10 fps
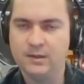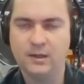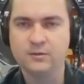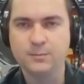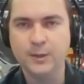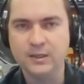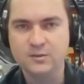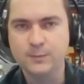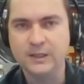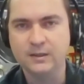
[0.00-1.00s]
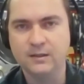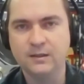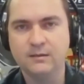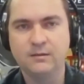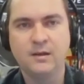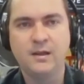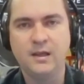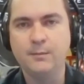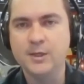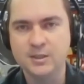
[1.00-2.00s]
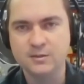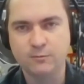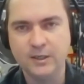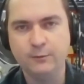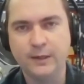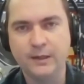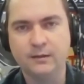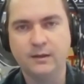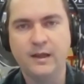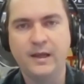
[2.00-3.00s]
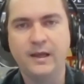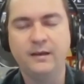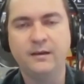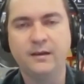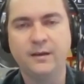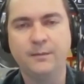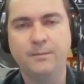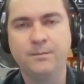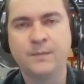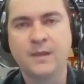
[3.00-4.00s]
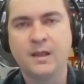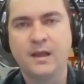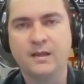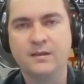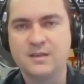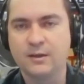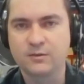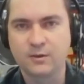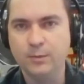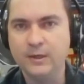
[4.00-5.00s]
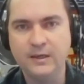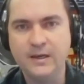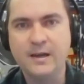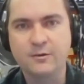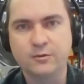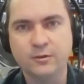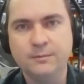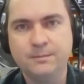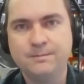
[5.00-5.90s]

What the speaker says: ultimately a speaker that images really well and sounds completely natural.